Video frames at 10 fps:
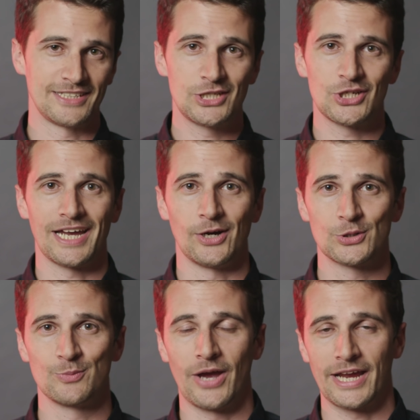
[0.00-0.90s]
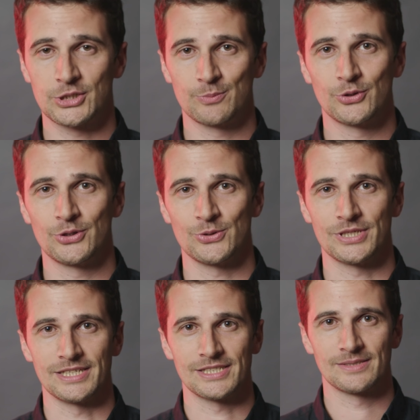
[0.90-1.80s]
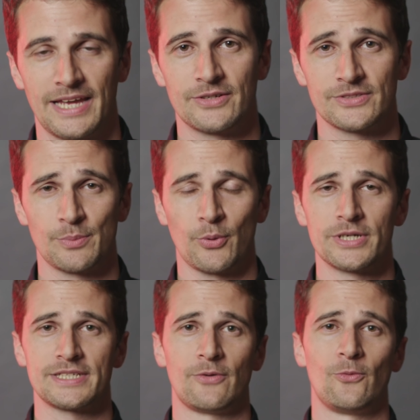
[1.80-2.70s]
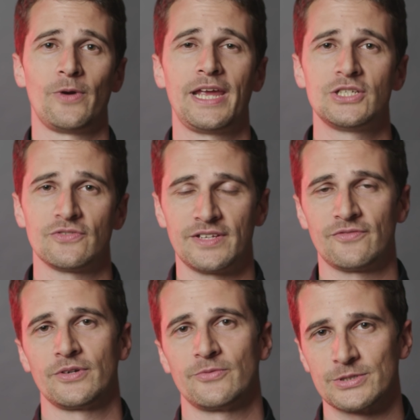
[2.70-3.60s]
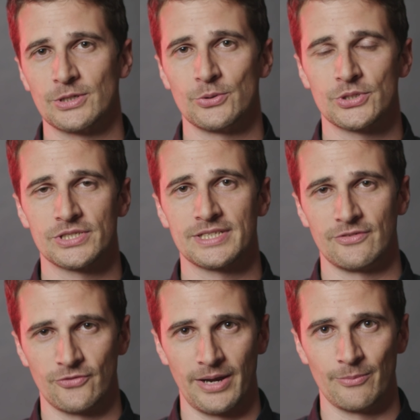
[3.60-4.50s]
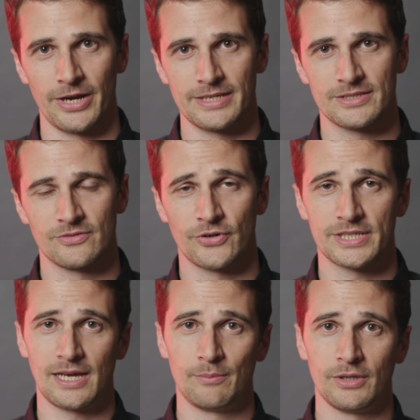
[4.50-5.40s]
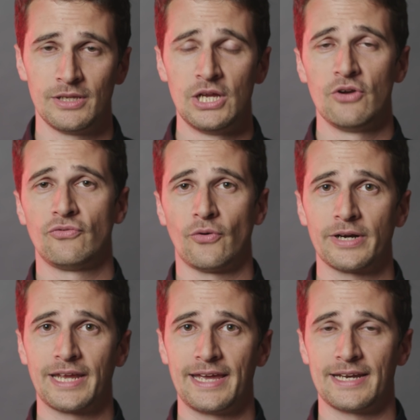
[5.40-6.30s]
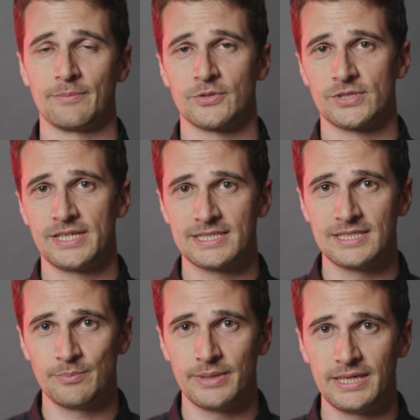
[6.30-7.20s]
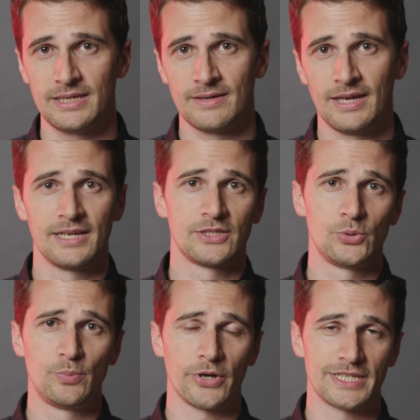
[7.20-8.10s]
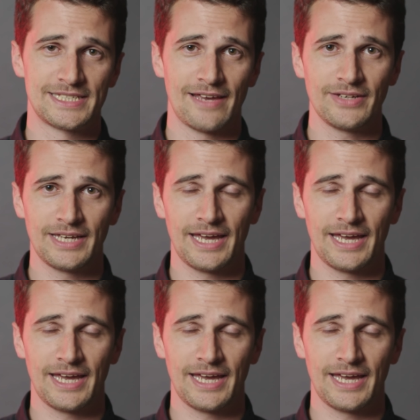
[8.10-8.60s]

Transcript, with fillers: D J I Osmo Action produces. It supports a range of different resolutions and frame rates. For example, four K at up to sixty p, two point seven